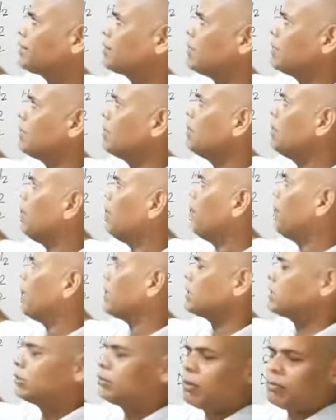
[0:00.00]
cell
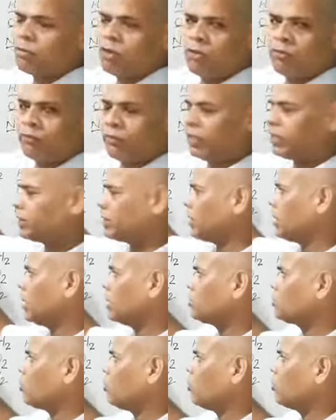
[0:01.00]
maximum of 8
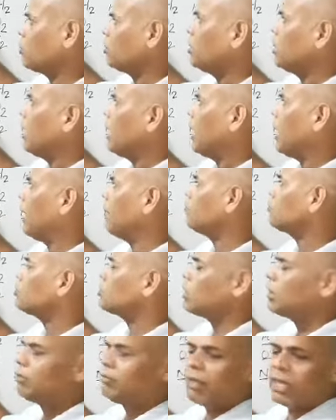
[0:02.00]
electron, M
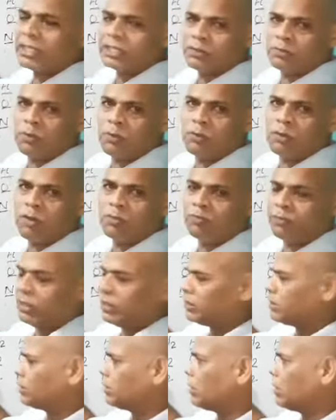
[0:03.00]
cell maximum of
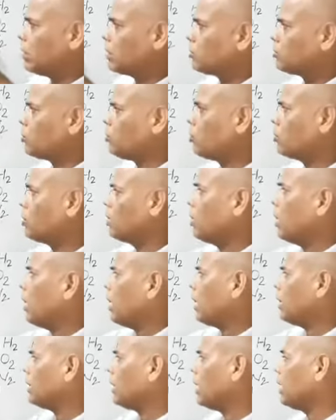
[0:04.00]
18 electron,
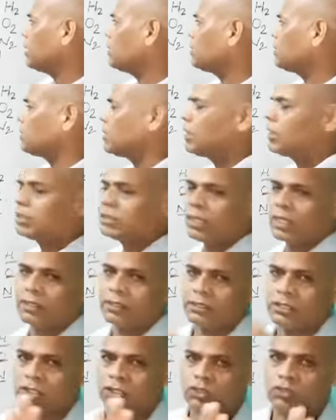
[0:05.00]
and N cell
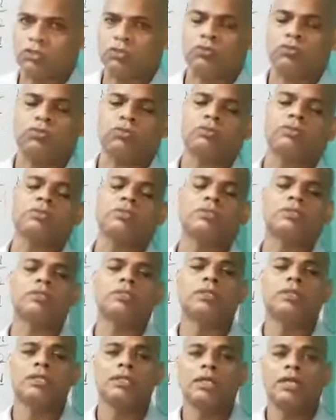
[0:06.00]
32.
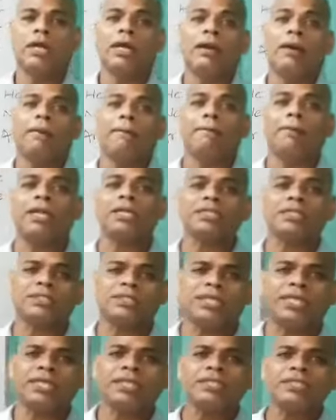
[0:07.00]
But
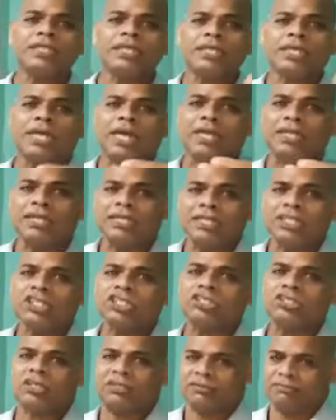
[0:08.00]
there is a
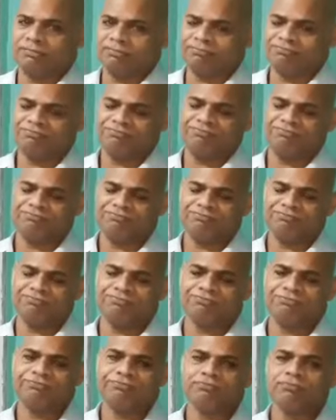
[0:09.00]
condition
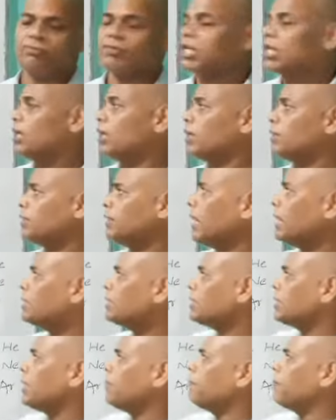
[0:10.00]

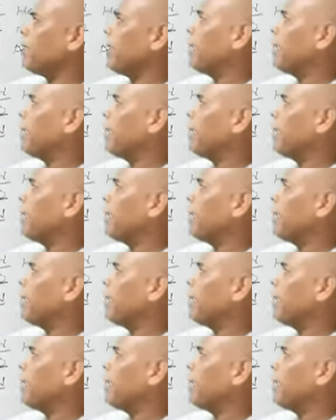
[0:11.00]
that if